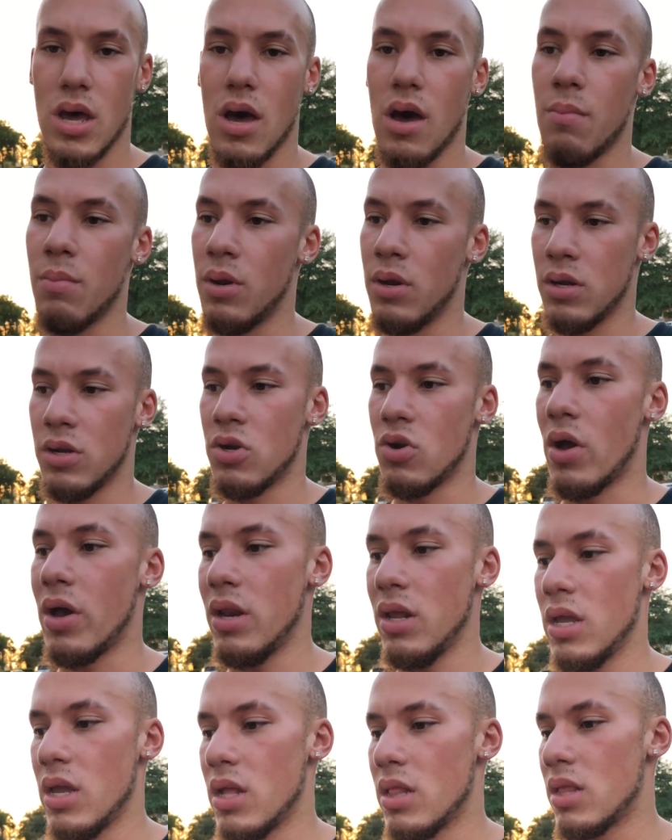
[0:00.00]
I'm gonna try
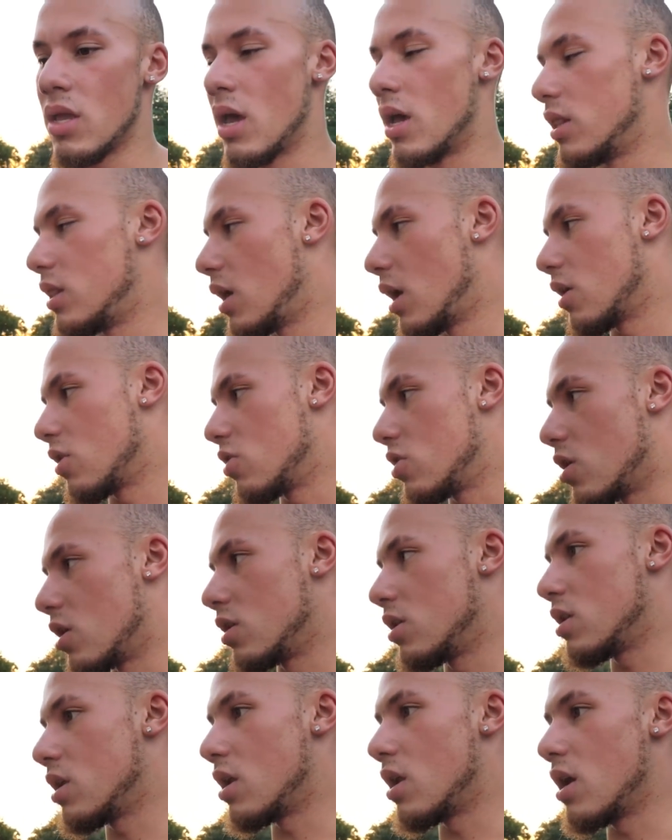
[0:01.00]
to get the headliner
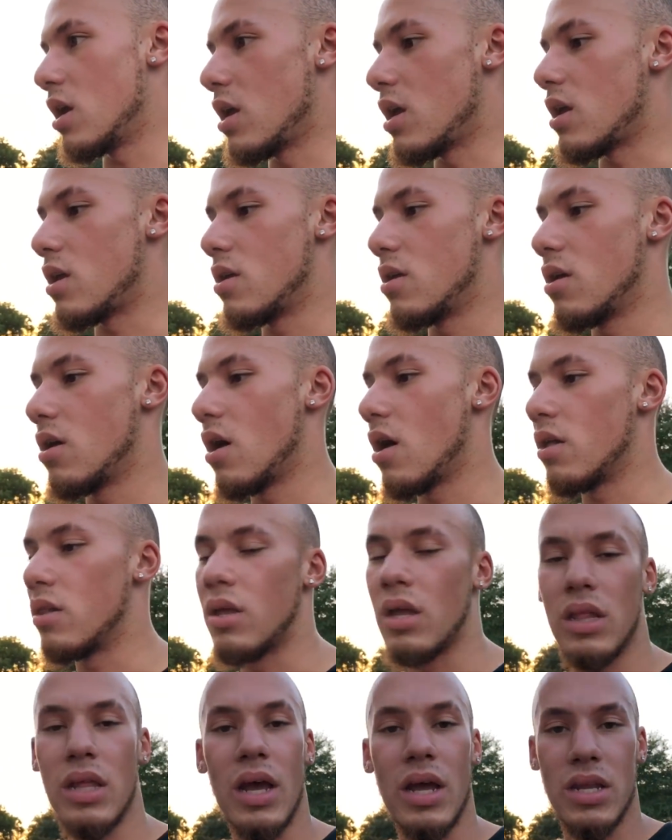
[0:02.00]
done tonight. I'll
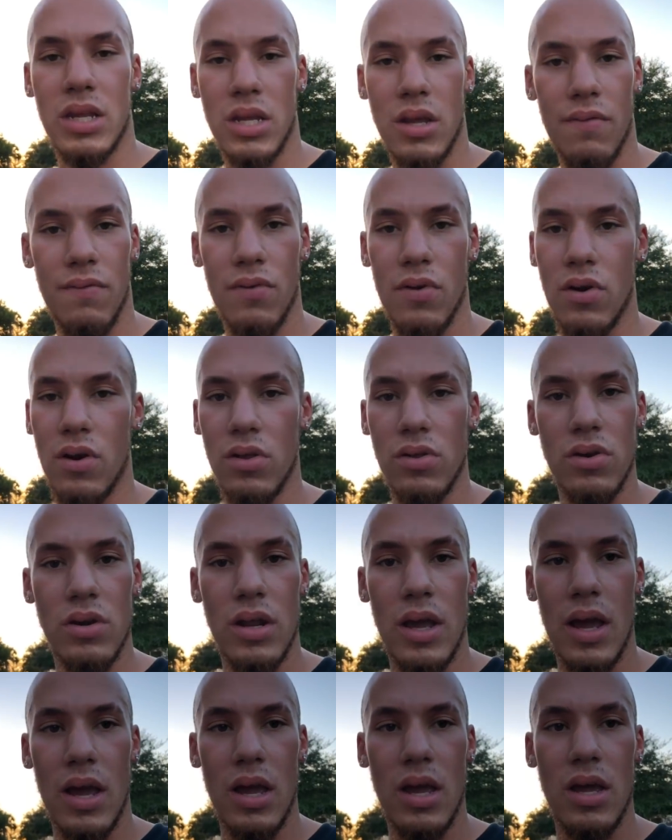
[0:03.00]
let that sit for another
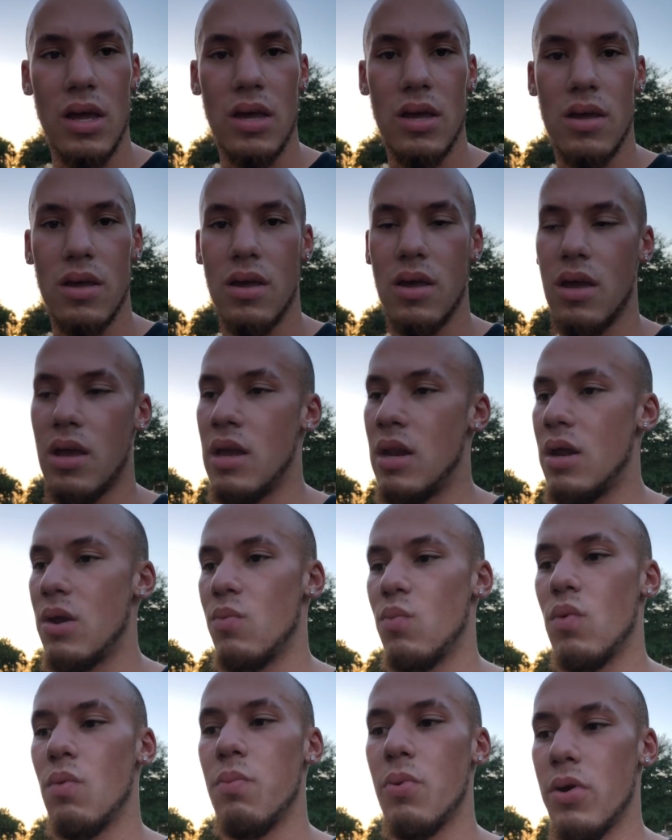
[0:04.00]
day, and
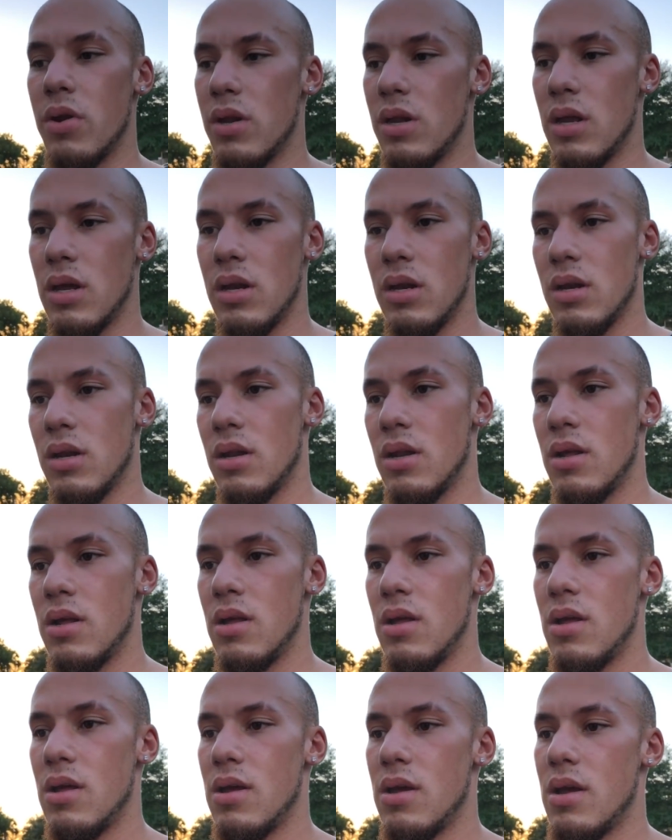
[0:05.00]
then we'll put it in,
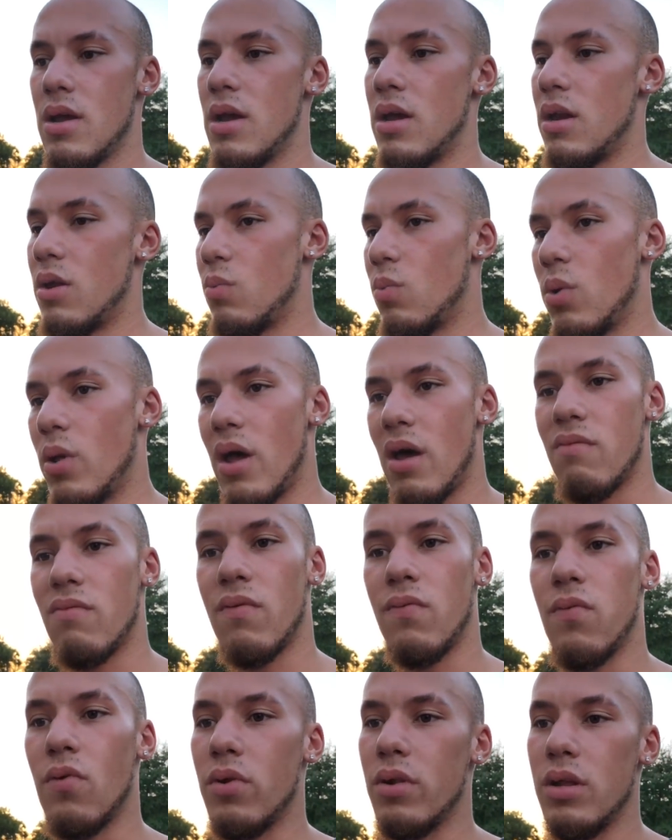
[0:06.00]
and then we'll have a
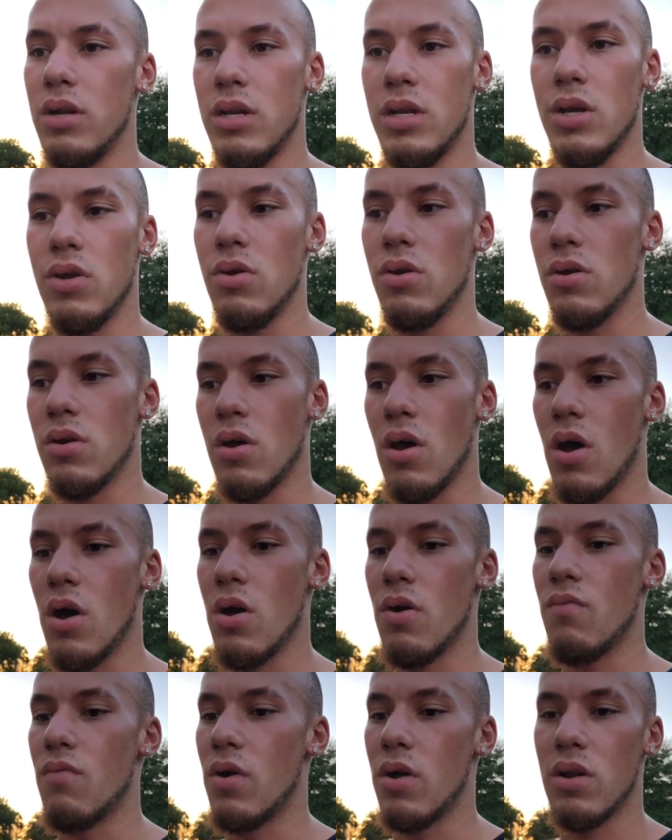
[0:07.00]
full interior
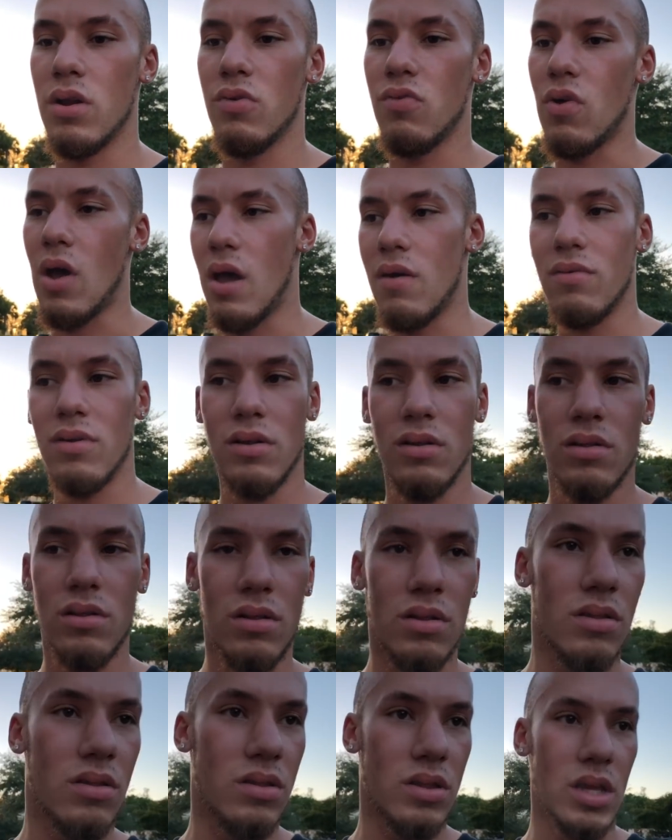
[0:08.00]
car running, driving.
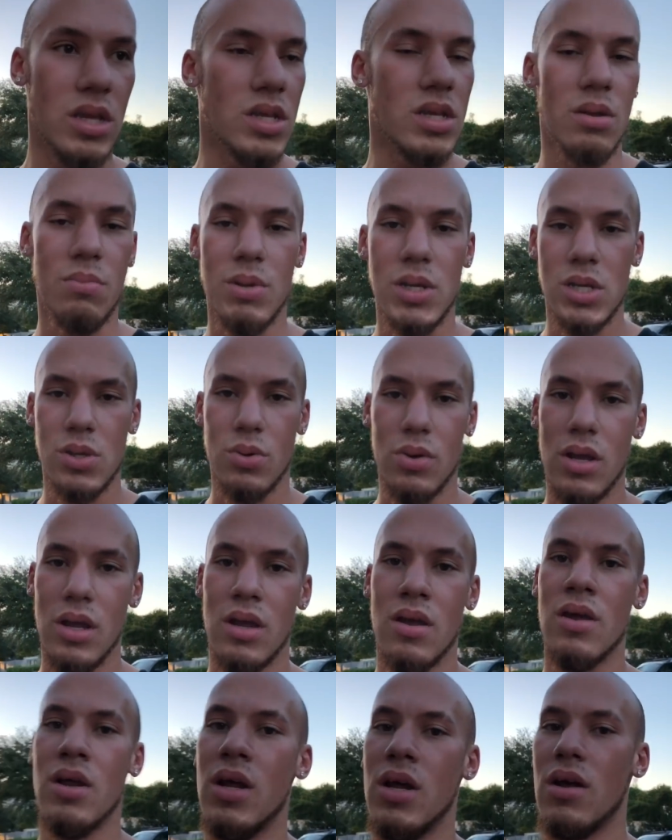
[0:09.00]
Things that'd be sweet.
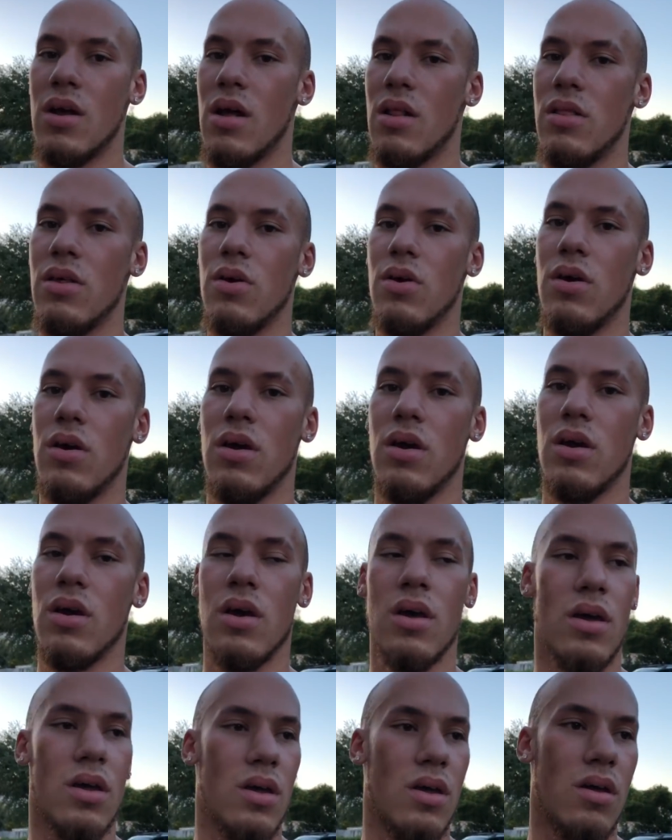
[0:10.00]

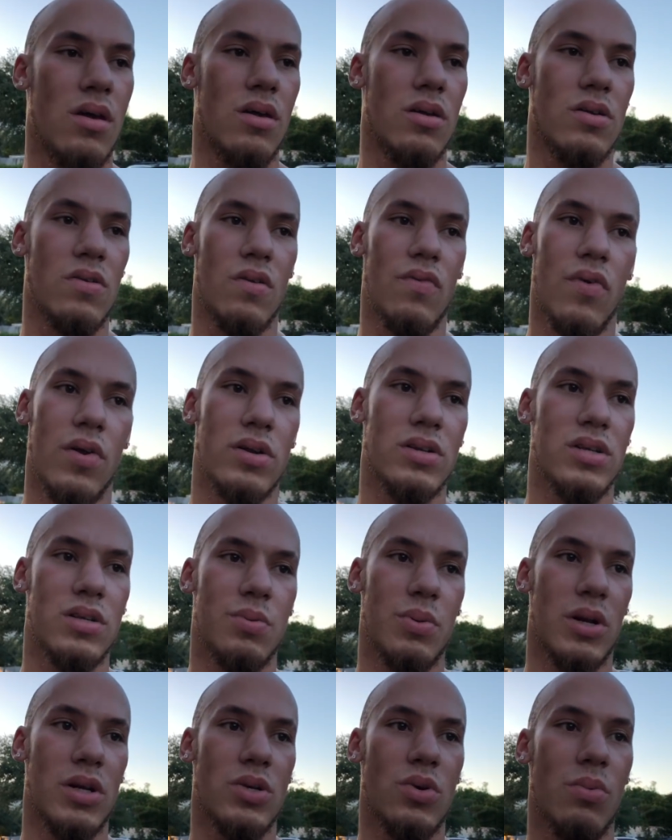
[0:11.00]
The front
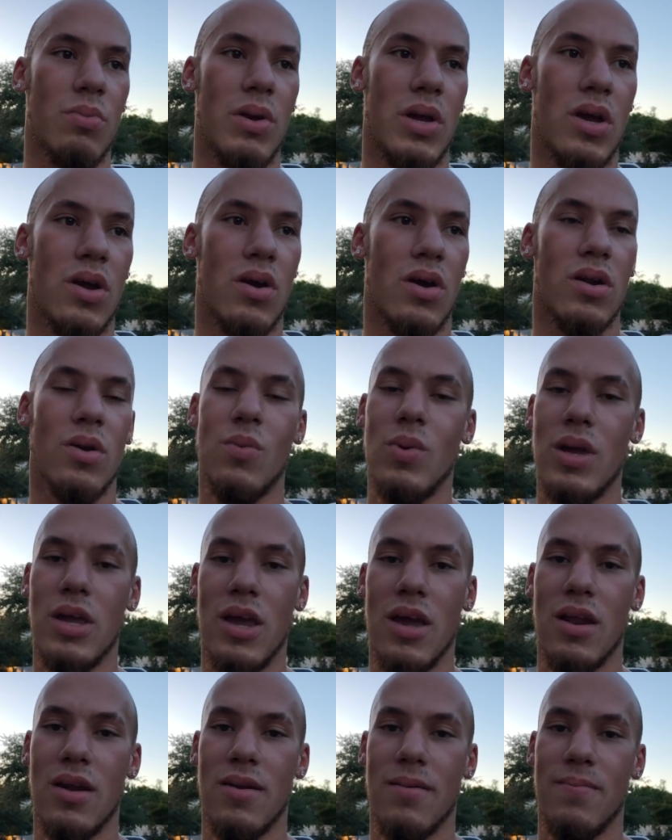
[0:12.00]
suspension will be here on the
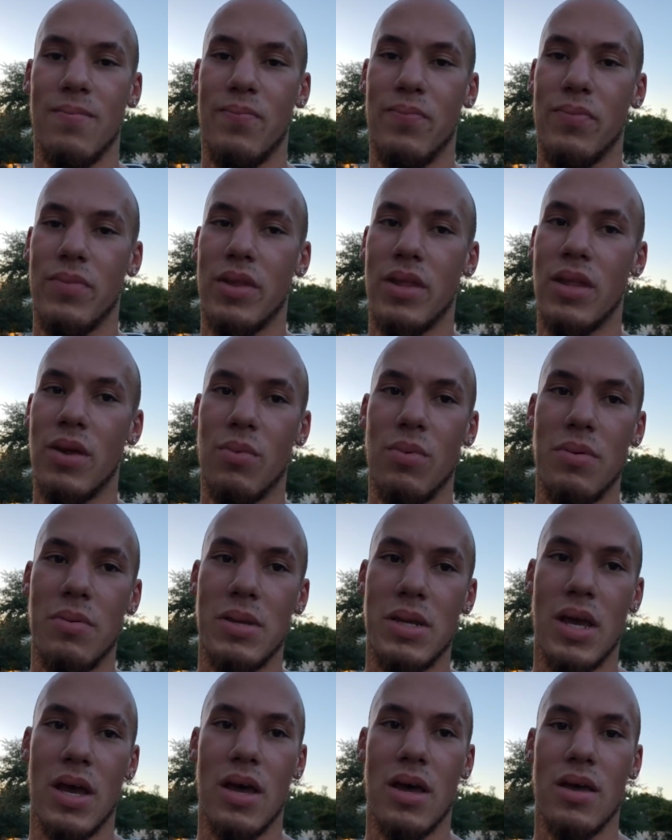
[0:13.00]
weekend, and then we'll be
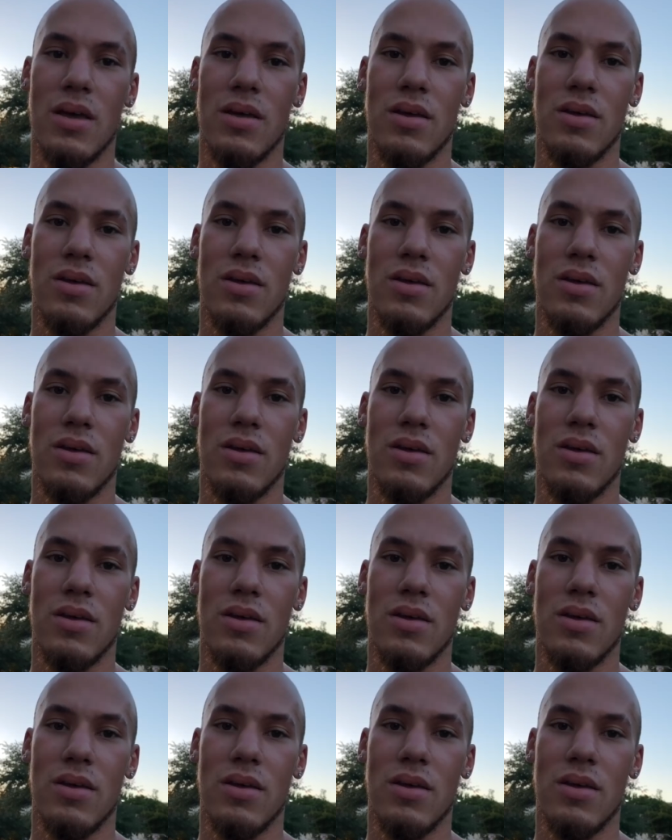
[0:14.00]
set.